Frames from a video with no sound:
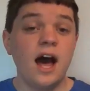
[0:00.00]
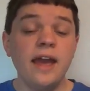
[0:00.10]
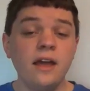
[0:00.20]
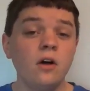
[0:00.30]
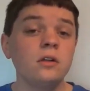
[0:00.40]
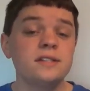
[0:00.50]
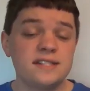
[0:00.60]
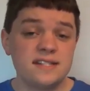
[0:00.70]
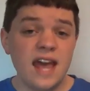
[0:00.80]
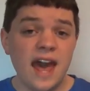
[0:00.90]
I hold
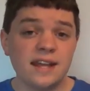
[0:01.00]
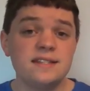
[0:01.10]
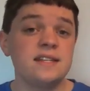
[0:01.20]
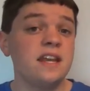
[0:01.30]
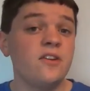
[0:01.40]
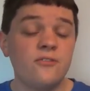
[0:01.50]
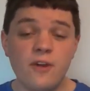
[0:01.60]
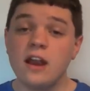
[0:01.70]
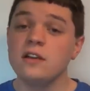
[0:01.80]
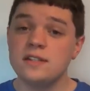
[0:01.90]
sex in a
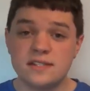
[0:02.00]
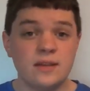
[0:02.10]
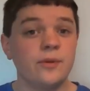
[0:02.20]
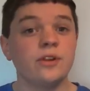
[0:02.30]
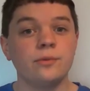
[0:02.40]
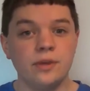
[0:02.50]
very similar